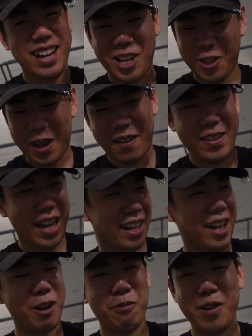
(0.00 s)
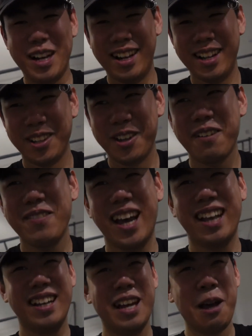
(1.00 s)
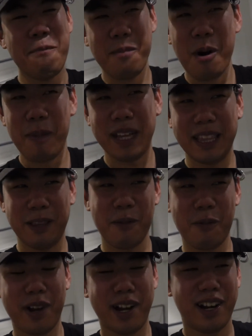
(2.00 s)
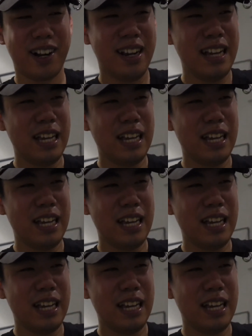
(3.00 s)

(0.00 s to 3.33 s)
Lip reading: You have that moment where